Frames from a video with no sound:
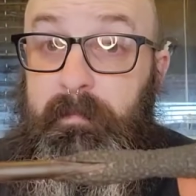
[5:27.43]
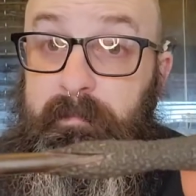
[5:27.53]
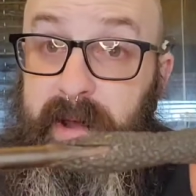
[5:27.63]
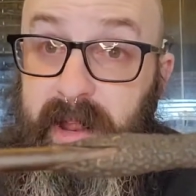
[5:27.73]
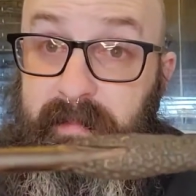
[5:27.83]

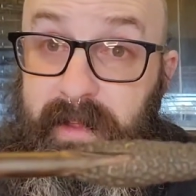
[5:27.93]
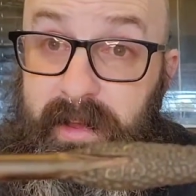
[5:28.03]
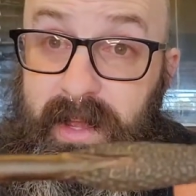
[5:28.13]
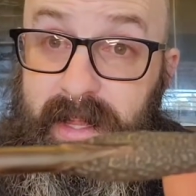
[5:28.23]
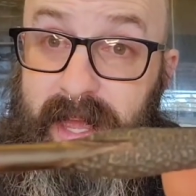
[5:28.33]
But if you
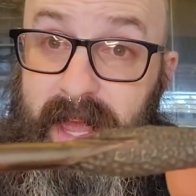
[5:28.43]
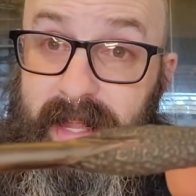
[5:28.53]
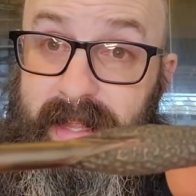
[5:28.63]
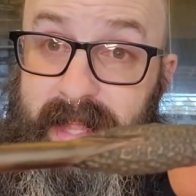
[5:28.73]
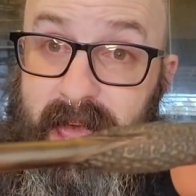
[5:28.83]
look at
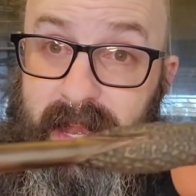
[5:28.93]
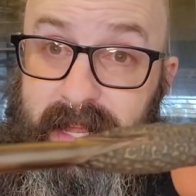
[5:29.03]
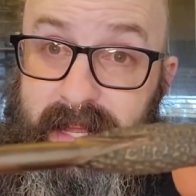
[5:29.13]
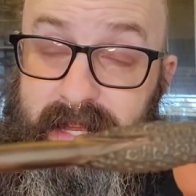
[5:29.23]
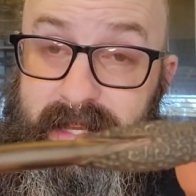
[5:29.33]
that, that
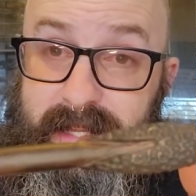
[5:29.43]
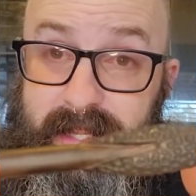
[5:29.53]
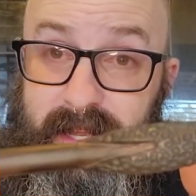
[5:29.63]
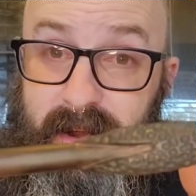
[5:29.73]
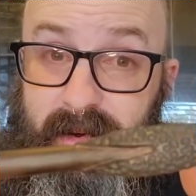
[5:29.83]
is
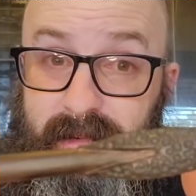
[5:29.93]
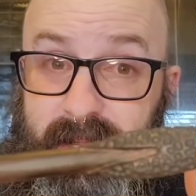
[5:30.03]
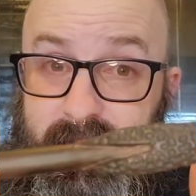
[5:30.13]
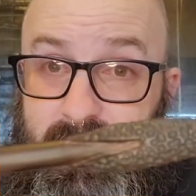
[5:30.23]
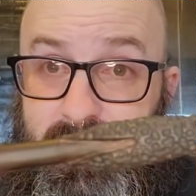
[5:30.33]
the
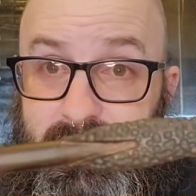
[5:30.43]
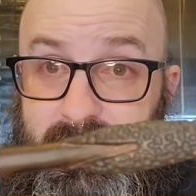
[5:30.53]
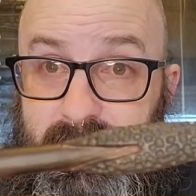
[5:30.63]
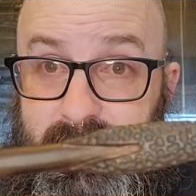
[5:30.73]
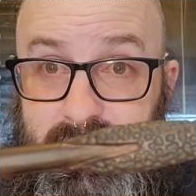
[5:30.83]
only
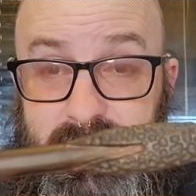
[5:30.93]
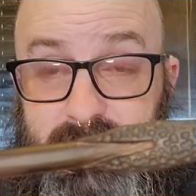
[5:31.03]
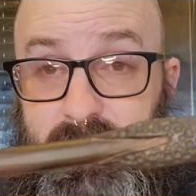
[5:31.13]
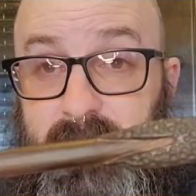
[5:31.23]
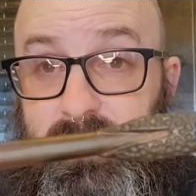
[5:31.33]
character that
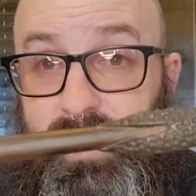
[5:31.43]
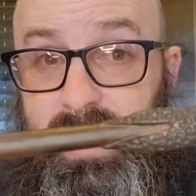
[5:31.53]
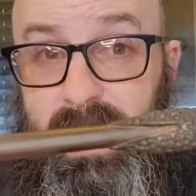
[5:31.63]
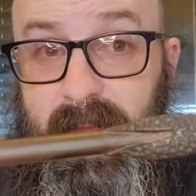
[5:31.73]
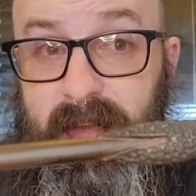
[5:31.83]
this wand
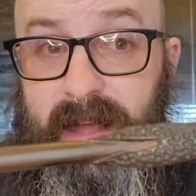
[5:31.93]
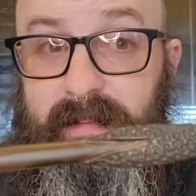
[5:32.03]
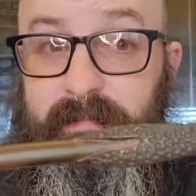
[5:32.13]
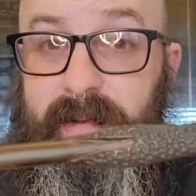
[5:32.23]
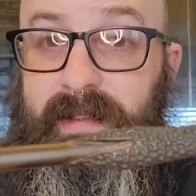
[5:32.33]
really
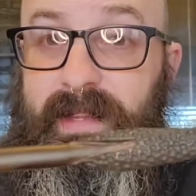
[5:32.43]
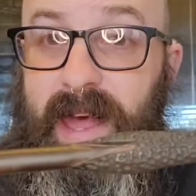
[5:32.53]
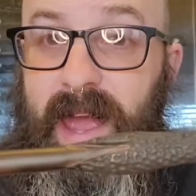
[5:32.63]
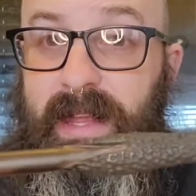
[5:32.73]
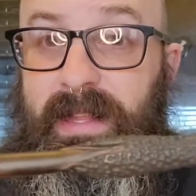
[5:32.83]
has
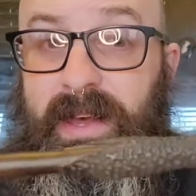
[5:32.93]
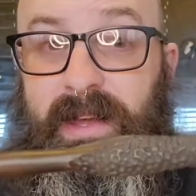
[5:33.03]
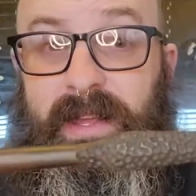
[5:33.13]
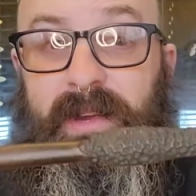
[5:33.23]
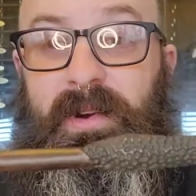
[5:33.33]
beside the
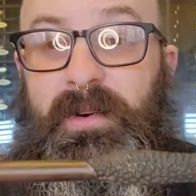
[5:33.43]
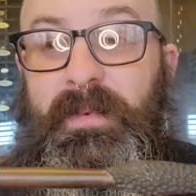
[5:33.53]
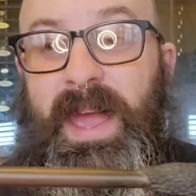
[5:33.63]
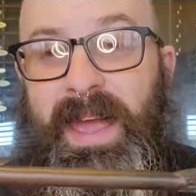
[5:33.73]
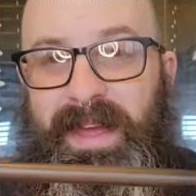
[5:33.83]
honeycomb
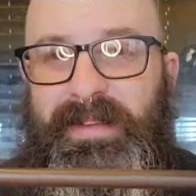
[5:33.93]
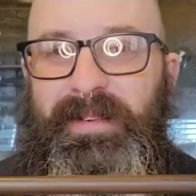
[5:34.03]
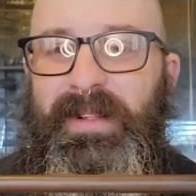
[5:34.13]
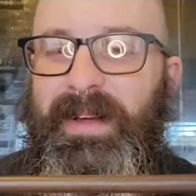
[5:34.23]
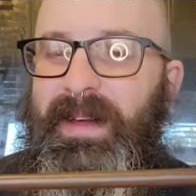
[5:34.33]

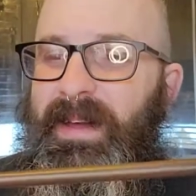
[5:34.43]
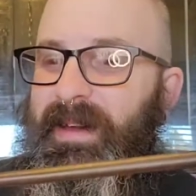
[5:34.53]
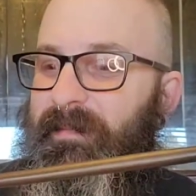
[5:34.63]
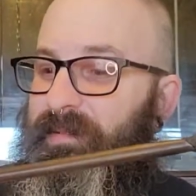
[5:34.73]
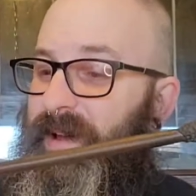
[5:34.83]
handle.
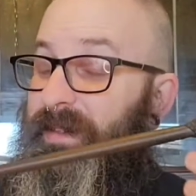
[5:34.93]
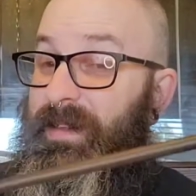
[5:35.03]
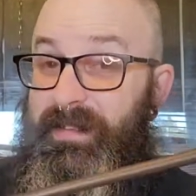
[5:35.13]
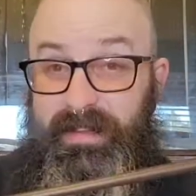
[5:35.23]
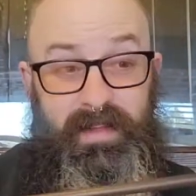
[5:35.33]
But
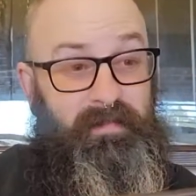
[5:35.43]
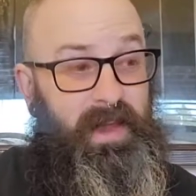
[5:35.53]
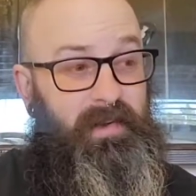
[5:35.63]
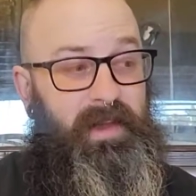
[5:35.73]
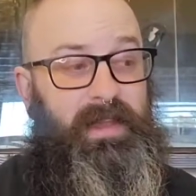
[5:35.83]
this is a
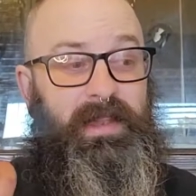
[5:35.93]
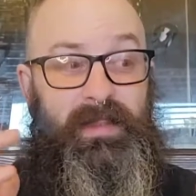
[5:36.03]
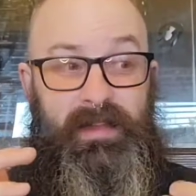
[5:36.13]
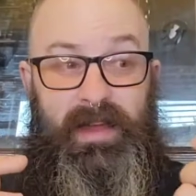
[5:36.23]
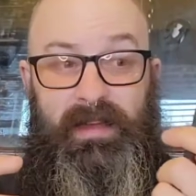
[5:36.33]
very
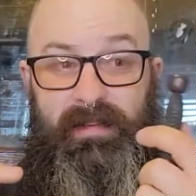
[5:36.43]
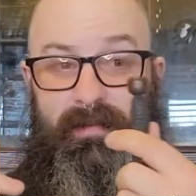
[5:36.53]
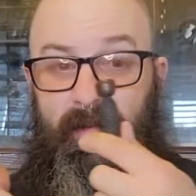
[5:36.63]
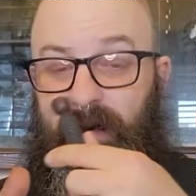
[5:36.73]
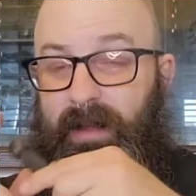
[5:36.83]

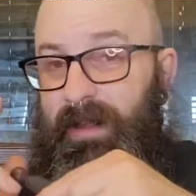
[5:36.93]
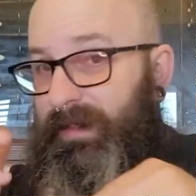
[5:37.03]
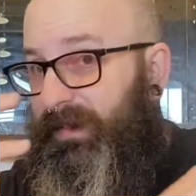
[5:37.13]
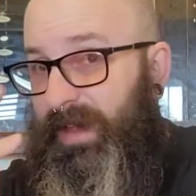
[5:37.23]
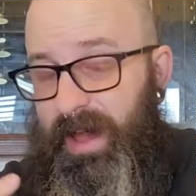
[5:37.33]
nice one.
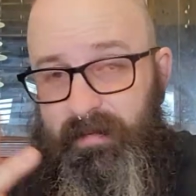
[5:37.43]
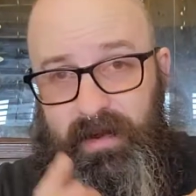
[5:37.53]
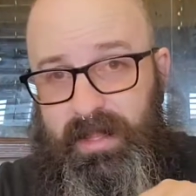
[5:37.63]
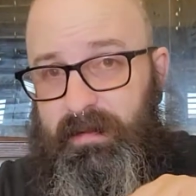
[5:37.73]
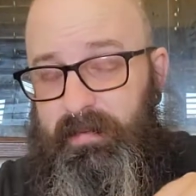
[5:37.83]
It's not
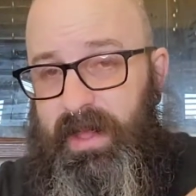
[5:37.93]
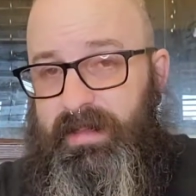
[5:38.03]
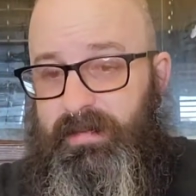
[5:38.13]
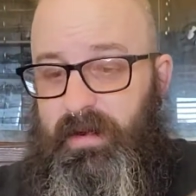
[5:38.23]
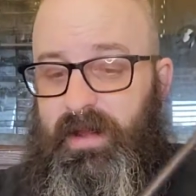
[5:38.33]
one of the
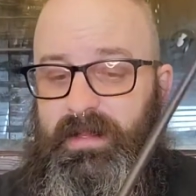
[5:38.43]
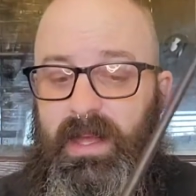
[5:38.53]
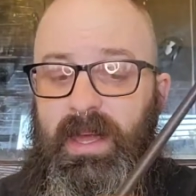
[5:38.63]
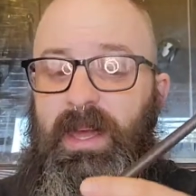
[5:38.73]
best ones.